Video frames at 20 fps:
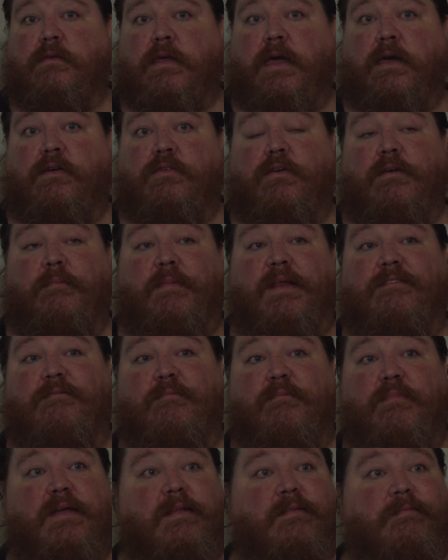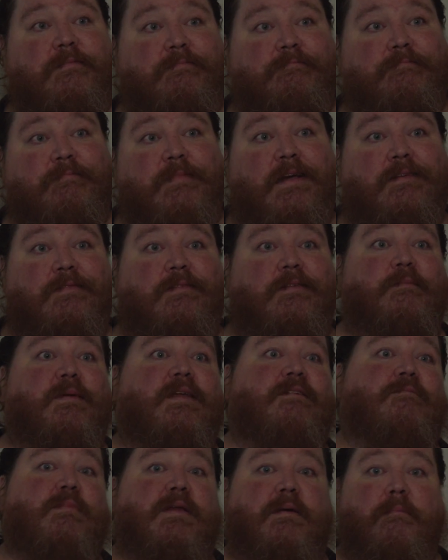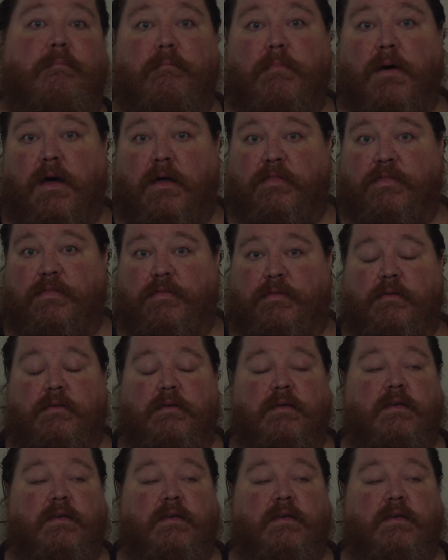Actually, it might even been a month.